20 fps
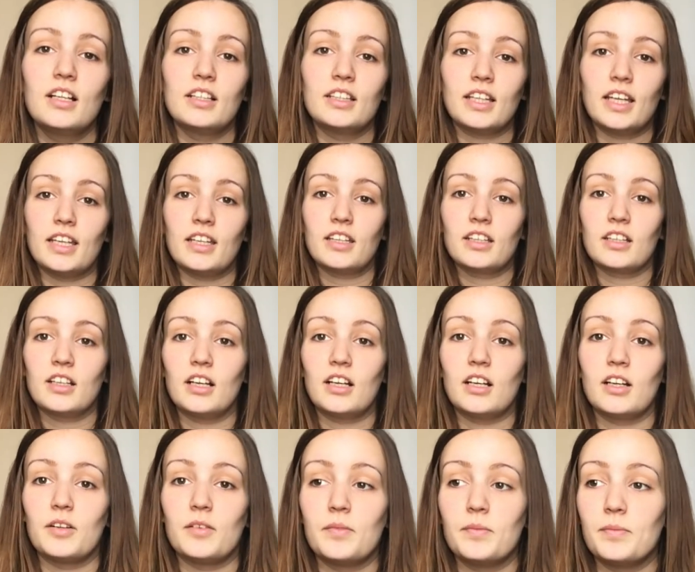Like,
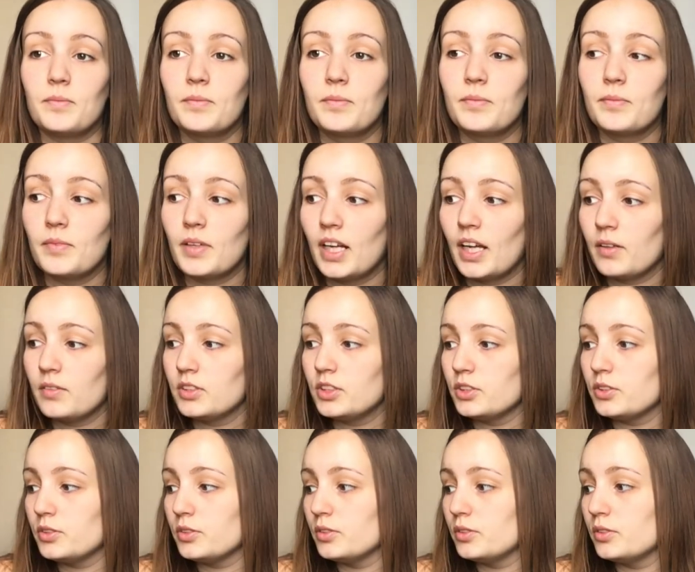um, I'll
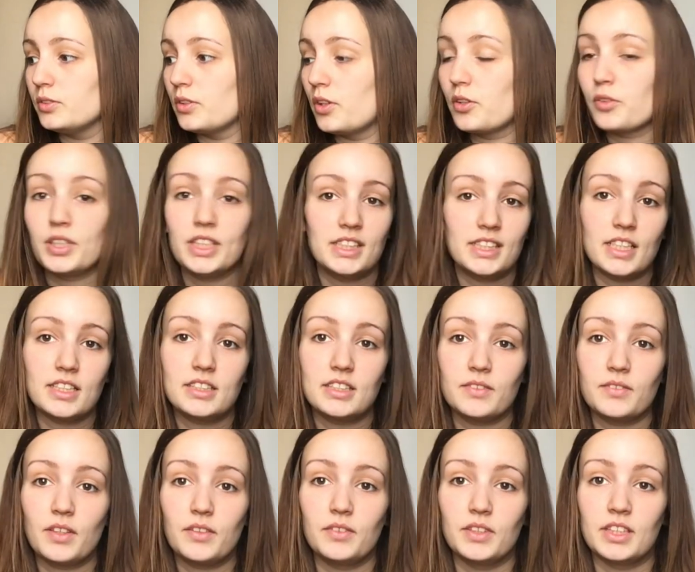do three sets
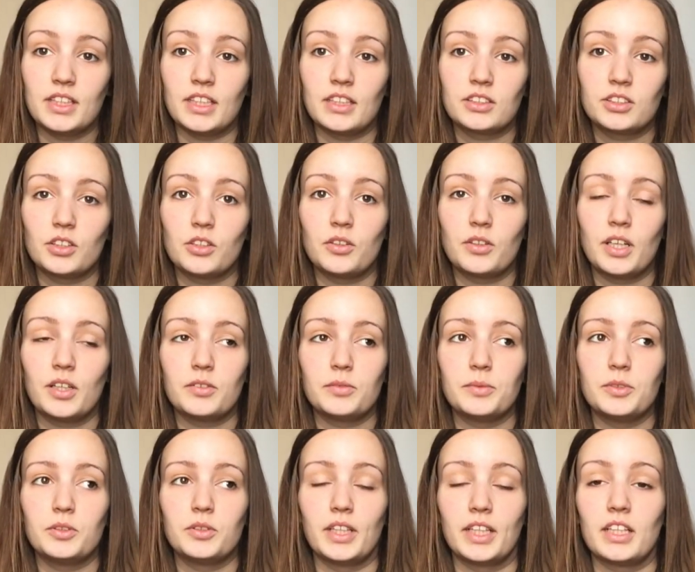of everything. So I'll
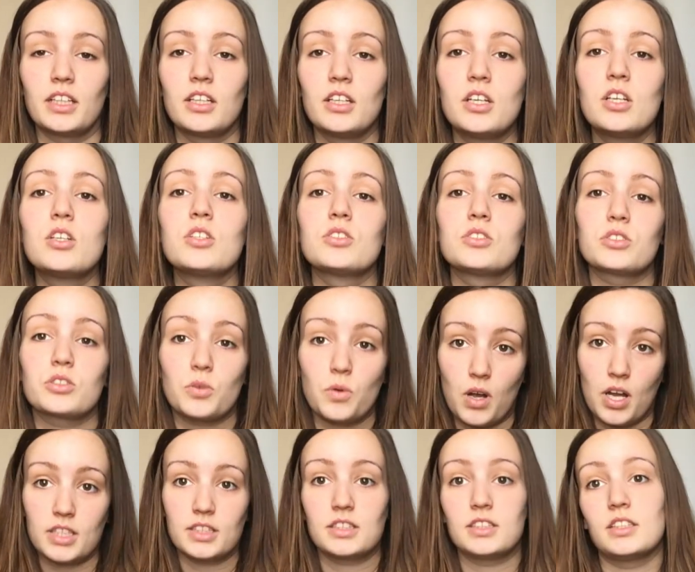do like
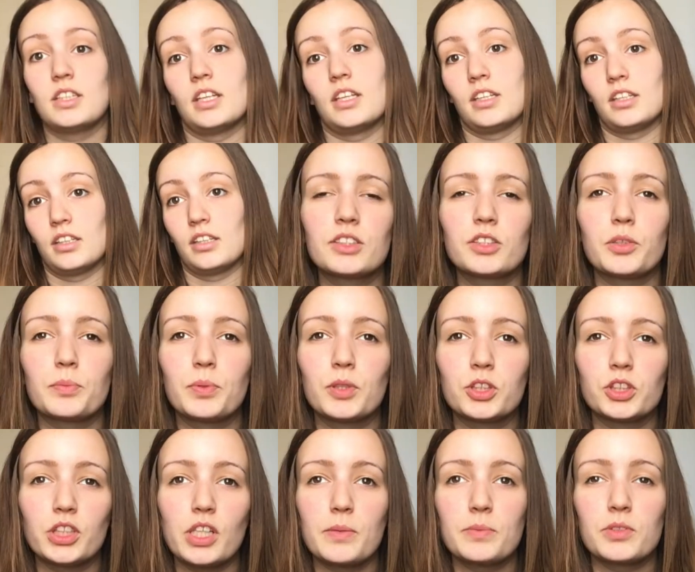squats, then or
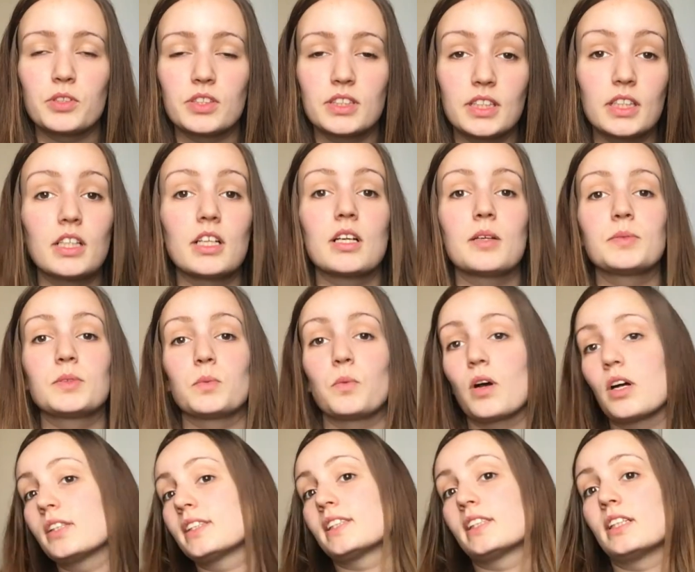push-ups or sit-ups,
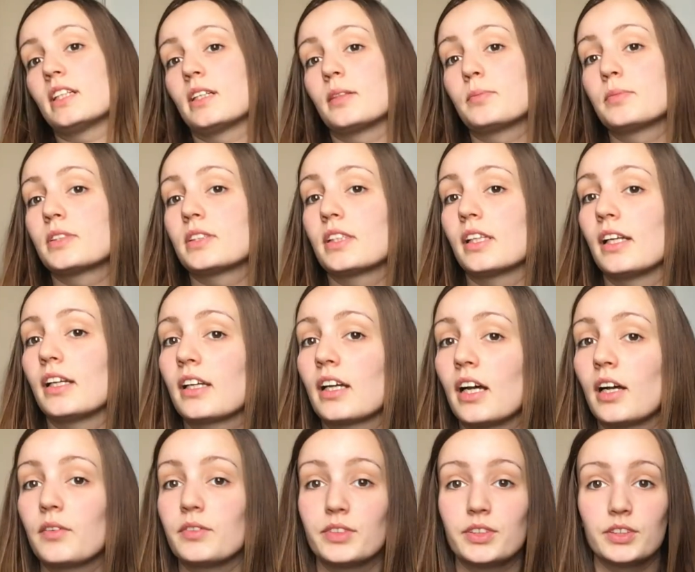wall sit-ups. Like
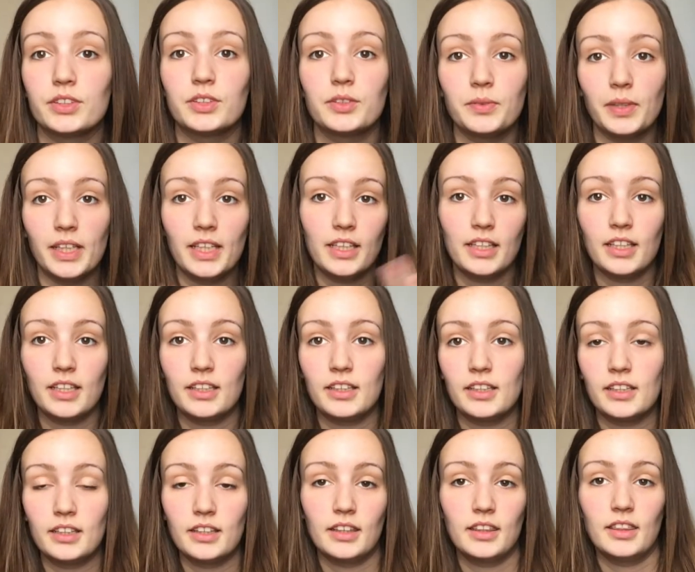I would just do
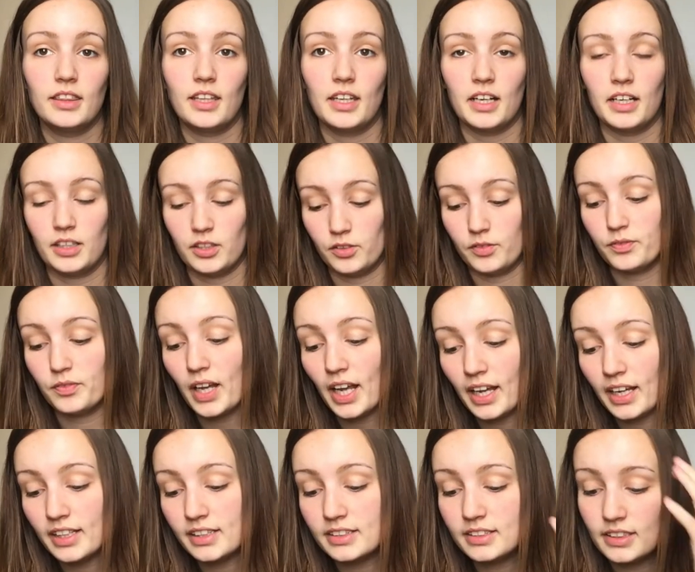anything that I could
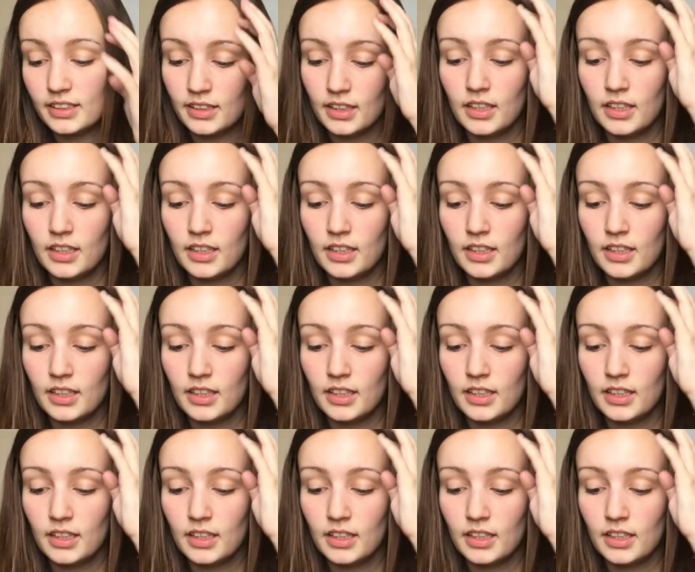find,